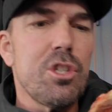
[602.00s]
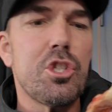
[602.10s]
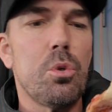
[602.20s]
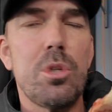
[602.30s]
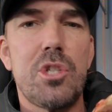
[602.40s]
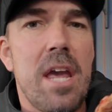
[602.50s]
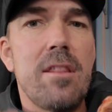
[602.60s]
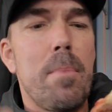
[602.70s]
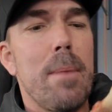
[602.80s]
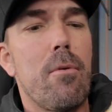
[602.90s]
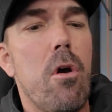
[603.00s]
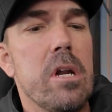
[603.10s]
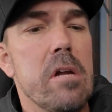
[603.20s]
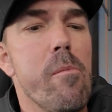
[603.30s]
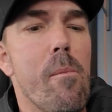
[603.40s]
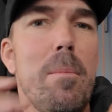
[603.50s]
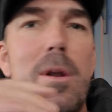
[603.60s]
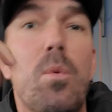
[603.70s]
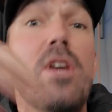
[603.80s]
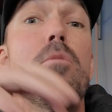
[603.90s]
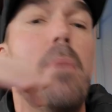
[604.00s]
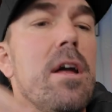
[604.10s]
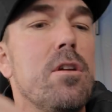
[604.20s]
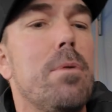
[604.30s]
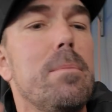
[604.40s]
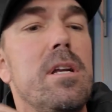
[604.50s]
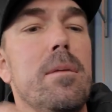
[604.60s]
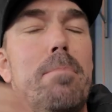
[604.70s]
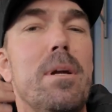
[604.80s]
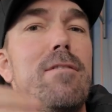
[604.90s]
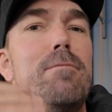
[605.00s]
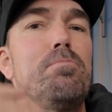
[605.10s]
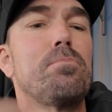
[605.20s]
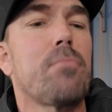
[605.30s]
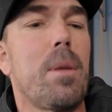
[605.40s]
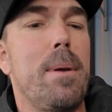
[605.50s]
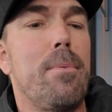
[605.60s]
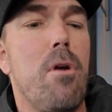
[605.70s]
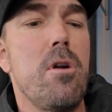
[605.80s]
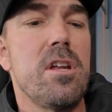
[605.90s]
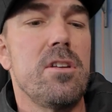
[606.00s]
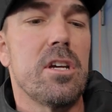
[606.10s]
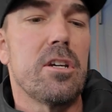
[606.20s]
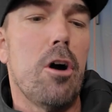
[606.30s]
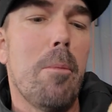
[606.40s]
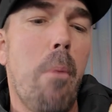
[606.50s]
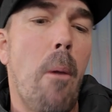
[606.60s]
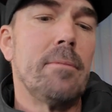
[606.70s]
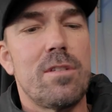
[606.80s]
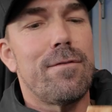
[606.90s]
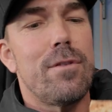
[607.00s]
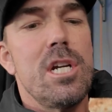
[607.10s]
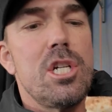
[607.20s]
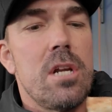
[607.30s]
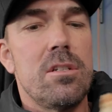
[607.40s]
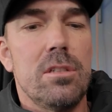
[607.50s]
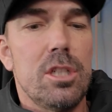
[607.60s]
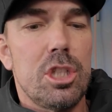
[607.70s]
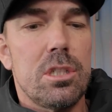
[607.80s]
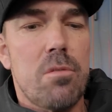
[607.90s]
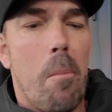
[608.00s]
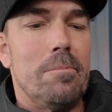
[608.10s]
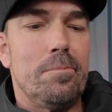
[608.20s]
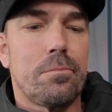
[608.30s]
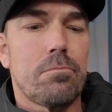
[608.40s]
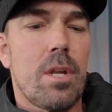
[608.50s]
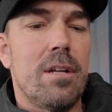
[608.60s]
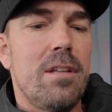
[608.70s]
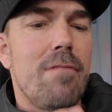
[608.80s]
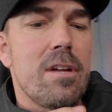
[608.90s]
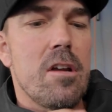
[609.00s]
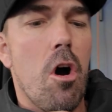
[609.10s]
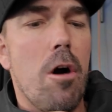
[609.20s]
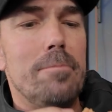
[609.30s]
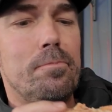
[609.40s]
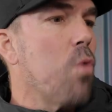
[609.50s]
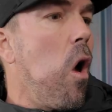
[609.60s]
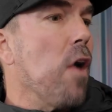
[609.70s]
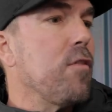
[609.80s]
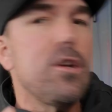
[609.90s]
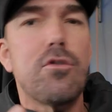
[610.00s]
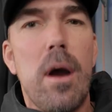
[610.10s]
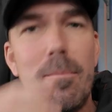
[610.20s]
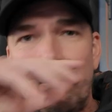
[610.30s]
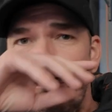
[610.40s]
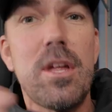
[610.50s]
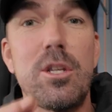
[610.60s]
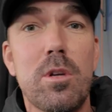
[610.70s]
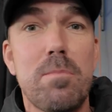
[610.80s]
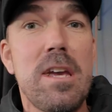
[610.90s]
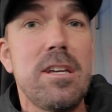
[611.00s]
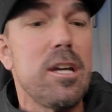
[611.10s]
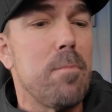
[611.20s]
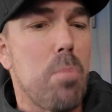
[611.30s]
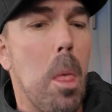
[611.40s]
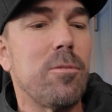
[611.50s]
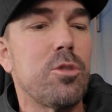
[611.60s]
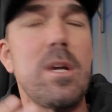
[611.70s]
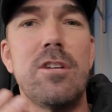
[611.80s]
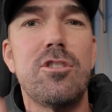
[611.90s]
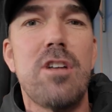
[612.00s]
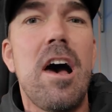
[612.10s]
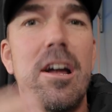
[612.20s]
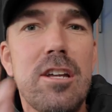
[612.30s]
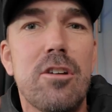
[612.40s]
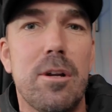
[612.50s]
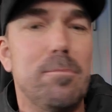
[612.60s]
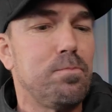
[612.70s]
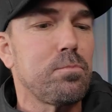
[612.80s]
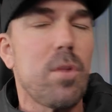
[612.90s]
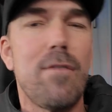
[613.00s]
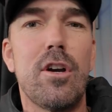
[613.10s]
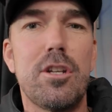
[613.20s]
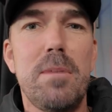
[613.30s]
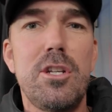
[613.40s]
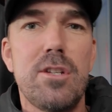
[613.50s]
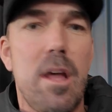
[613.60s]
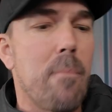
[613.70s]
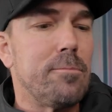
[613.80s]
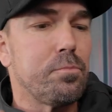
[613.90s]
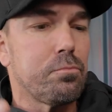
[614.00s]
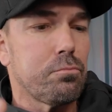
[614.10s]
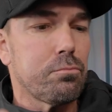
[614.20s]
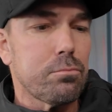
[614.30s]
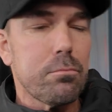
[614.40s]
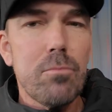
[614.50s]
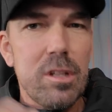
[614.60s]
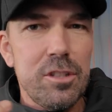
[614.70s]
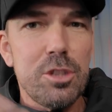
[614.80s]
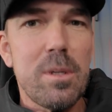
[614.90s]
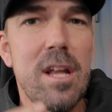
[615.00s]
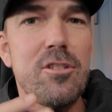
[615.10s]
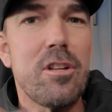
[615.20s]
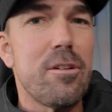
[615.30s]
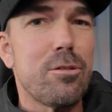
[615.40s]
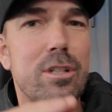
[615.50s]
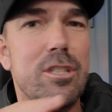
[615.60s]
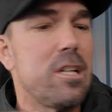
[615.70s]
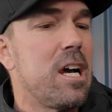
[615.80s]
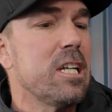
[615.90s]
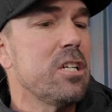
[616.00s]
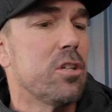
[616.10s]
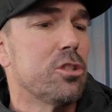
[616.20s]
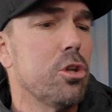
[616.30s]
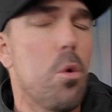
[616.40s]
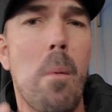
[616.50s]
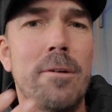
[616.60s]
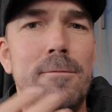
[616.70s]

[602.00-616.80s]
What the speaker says: sauce, and the pepperoni. No matter where you bite, you probably get a bit of pepperoni in your gob. It's fresh and delicious, lovely and hot. Ah, that's right. That's what's making it sweet, is the honey on it. I forgot to mention that. This one has a little drizzle of honey on it too.